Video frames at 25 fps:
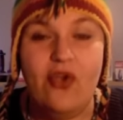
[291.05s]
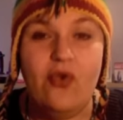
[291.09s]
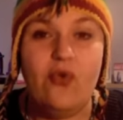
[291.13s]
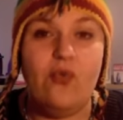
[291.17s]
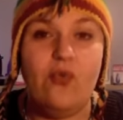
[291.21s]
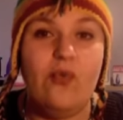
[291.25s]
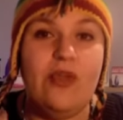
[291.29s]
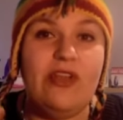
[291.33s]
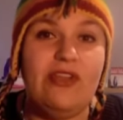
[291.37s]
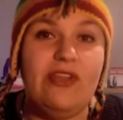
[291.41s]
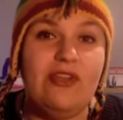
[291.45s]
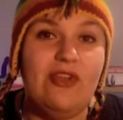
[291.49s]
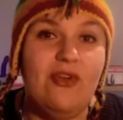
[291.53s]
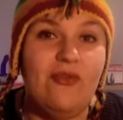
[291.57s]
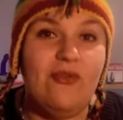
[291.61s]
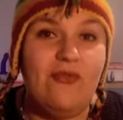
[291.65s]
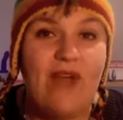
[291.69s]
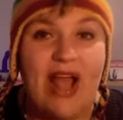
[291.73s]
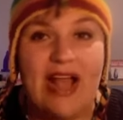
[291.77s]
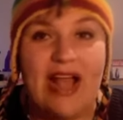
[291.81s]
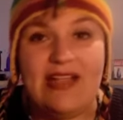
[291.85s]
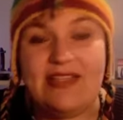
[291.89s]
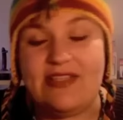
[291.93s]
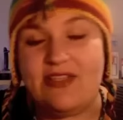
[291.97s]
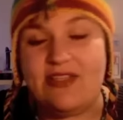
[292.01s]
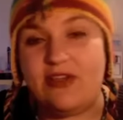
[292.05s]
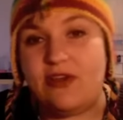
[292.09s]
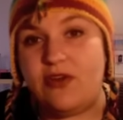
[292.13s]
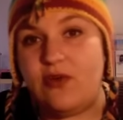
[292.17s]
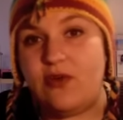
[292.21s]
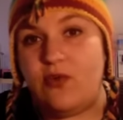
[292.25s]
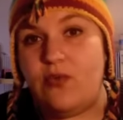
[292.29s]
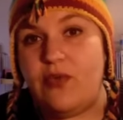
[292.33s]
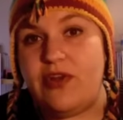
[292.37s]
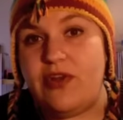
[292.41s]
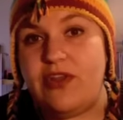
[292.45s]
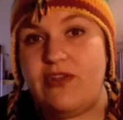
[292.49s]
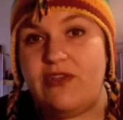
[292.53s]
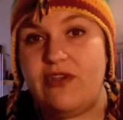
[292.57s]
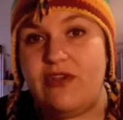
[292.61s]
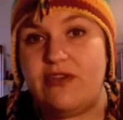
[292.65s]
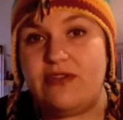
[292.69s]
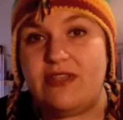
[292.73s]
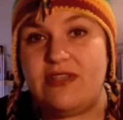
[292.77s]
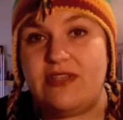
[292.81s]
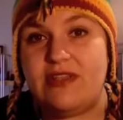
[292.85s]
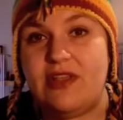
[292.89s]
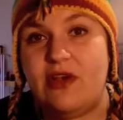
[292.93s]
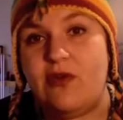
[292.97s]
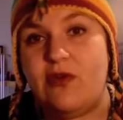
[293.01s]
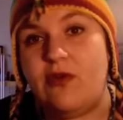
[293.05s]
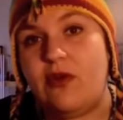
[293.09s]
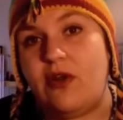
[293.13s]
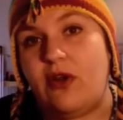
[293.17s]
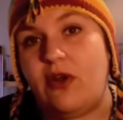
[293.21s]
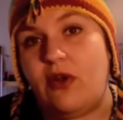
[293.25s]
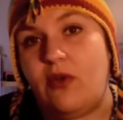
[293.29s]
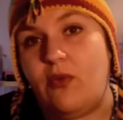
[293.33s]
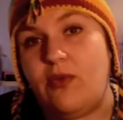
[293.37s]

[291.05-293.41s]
when you go faster, when you go slower,